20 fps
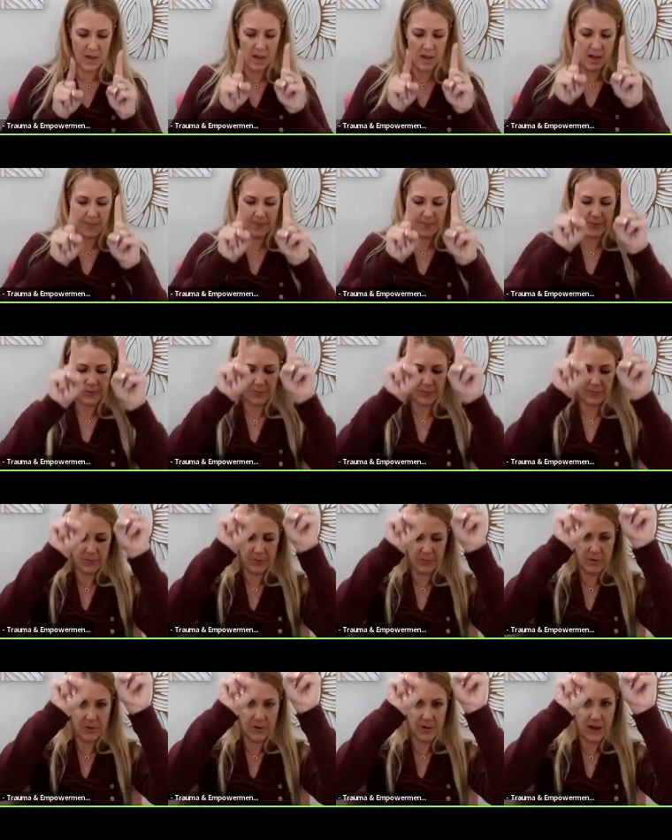up
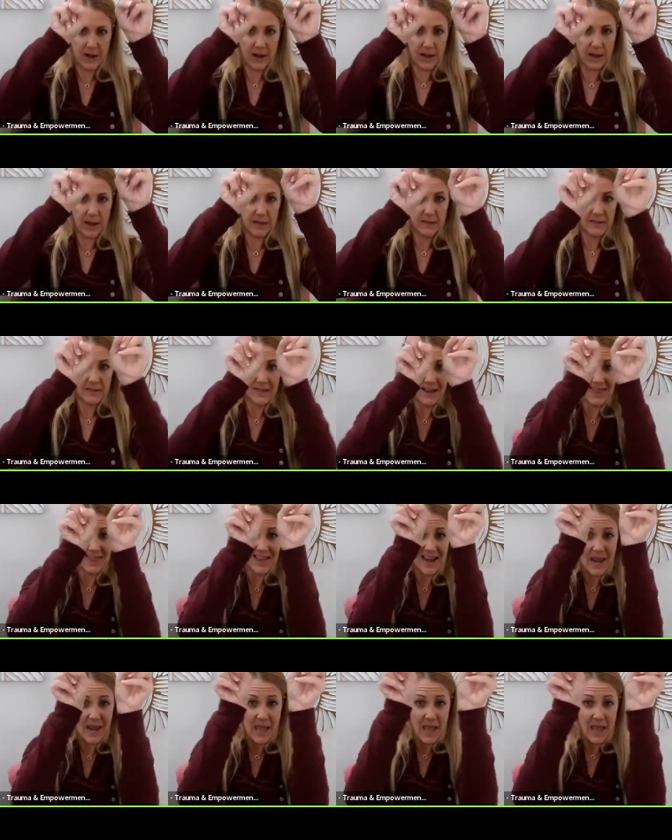through your hands
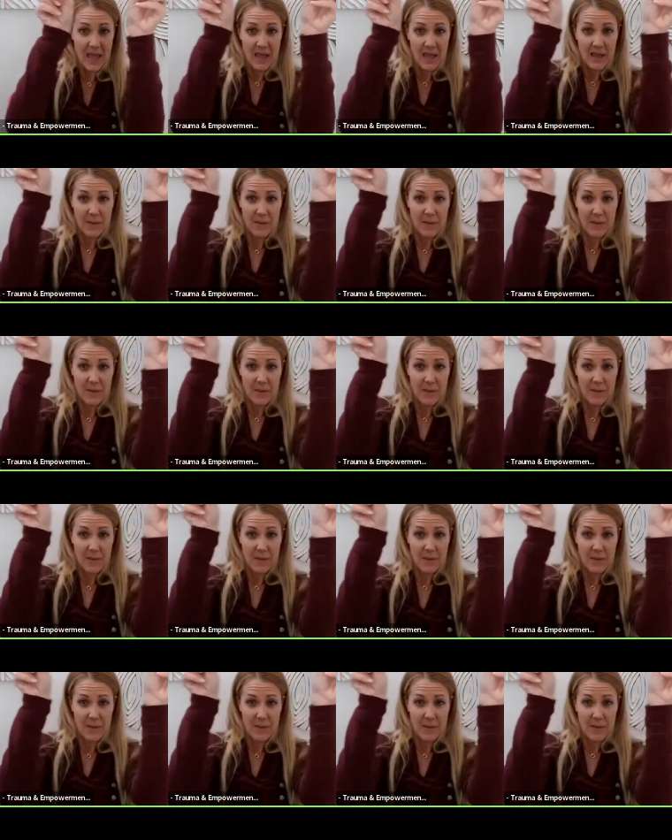and then